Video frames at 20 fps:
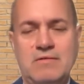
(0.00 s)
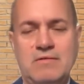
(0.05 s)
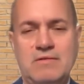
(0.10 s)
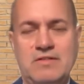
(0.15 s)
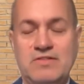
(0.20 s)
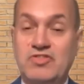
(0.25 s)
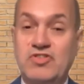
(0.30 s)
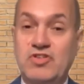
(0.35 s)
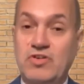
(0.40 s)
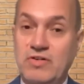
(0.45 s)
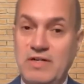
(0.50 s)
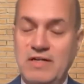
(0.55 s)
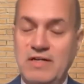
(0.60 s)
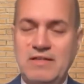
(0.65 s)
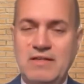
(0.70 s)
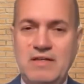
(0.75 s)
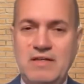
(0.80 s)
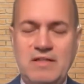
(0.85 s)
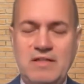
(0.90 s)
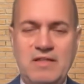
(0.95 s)

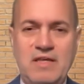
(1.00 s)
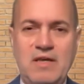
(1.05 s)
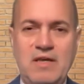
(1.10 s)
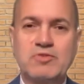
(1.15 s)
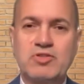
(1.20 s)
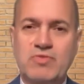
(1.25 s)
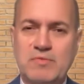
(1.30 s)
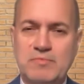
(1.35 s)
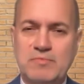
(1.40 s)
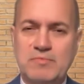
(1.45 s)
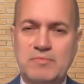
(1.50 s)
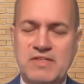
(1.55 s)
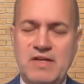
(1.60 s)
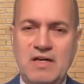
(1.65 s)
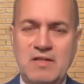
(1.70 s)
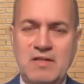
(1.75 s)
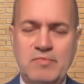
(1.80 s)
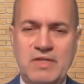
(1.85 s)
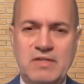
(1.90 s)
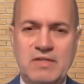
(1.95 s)
concerning in the upstream
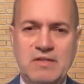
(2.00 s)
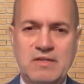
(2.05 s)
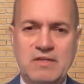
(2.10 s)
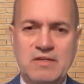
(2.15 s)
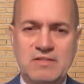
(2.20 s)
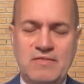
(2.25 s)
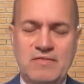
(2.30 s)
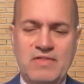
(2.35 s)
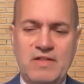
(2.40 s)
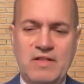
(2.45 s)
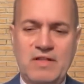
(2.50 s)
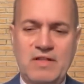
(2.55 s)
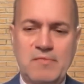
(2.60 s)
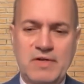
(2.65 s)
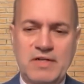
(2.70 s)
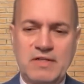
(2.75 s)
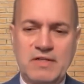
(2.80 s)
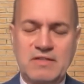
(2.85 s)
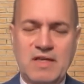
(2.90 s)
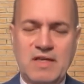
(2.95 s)
side because of the
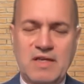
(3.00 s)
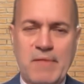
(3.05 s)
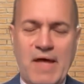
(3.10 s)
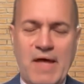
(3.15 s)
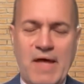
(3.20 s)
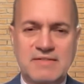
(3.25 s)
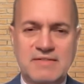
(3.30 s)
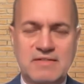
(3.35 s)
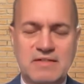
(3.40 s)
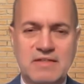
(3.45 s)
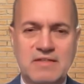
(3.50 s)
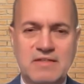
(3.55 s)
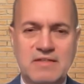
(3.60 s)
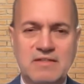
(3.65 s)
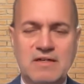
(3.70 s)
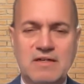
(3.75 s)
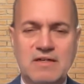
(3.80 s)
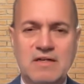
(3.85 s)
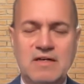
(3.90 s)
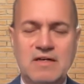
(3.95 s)
limited capacity
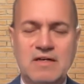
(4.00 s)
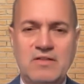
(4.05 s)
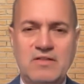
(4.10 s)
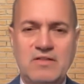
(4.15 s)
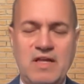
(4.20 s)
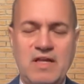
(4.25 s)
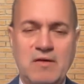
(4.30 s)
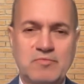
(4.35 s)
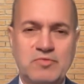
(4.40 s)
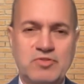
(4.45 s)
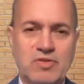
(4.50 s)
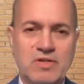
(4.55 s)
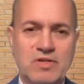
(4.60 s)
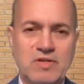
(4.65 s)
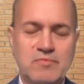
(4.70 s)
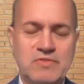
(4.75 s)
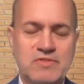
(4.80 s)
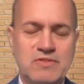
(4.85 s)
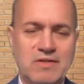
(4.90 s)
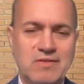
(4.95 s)
on the
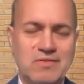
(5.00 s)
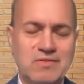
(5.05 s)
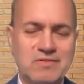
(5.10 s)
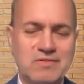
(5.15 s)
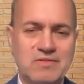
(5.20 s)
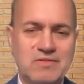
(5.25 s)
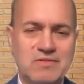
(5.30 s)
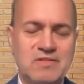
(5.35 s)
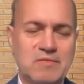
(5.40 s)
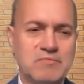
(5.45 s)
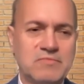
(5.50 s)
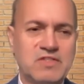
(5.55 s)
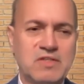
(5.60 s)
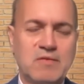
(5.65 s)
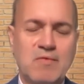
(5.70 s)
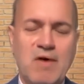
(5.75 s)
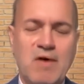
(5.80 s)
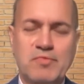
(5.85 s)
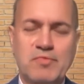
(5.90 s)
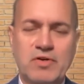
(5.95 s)
upstreams. You know, and
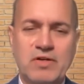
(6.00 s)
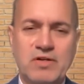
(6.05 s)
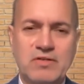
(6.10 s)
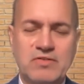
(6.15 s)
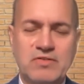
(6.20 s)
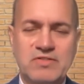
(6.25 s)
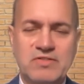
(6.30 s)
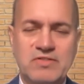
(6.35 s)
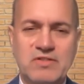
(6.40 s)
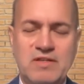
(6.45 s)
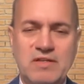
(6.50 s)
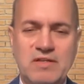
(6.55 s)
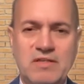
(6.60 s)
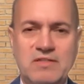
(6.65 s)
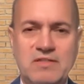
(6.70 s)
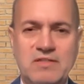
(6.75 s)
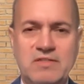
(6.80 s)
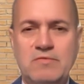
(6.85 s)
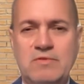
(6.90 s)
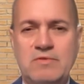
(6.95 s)
some operators, the
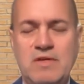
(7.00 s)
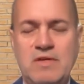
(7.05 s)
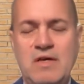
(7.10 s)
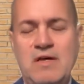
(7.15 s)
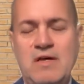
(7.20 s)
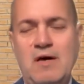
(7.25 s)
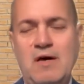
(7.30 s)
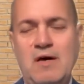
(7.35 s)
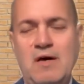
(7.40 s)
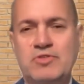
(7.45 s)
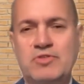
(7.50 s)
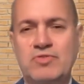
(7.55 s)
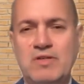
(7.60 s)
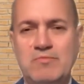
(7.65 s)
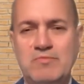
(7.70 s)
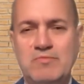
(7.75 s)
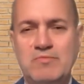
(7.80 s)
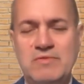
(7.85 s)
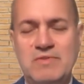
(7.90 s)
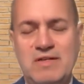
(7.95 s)

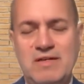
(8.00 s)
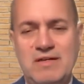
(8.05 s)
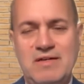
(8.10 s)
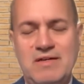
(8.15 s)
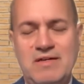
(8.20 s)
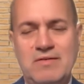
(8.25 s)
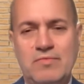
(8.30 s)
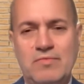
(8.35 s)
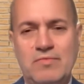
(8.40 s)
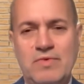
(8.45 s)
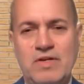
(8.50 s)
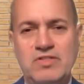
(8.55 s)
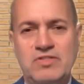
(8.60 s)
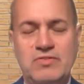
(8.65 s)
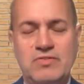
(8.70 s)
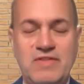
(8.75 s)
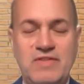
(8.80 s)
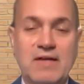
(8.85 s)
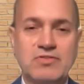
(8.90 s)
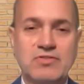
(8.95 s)
upstream
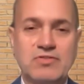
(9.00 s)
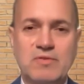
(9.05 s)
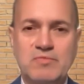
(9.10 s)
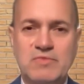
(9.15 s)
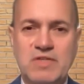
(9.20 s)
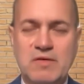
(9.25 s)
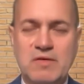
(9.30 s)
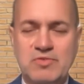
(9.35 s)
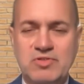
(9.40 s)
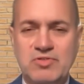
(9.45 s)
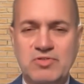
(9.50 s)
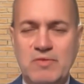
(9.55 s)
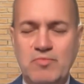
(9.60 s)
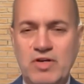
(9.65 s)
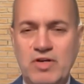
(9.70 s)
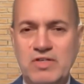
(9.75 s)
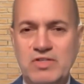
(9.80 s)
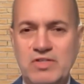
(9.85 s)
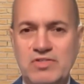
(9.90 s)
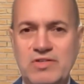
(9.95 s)
ratio, downstream to upstream
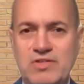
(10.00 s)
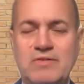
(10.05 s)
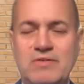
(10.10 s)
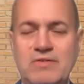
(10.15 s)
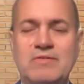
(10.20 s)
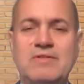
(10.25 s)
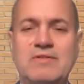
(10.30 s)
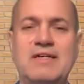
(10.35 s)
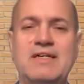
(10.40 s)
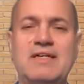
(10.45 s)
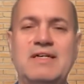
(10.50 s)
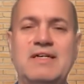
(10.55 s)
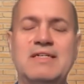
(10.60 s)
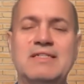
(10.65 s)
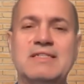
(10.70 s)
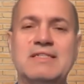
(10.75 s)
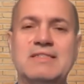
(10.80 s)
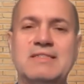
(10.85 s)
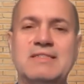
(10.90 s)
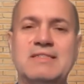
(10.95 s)
ratio
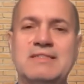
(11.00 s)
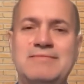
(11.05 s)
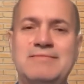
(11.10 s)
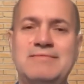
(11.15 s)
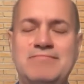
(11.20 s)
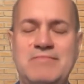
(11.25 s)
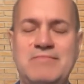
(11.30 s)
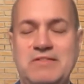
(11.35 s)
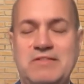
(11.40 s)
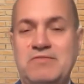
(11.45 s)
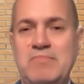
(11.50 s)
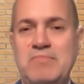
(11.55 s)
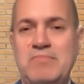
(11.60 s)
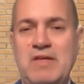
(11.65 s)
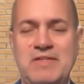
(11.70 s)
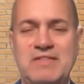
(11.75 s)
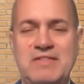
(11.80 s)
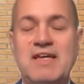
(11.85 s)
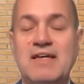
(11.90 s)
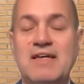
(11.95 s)
is
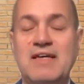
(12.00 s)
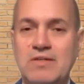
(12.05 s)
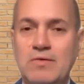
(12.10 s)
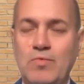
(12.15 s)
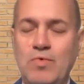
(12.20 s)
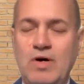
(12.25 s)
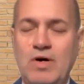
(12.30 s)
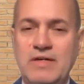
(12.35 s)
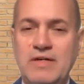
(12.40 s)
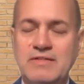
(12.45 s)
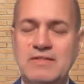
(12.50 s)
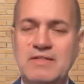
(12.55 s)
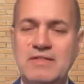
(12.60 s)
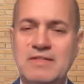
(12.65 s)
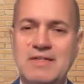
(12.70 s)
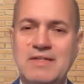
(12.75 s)
maybe 10-1.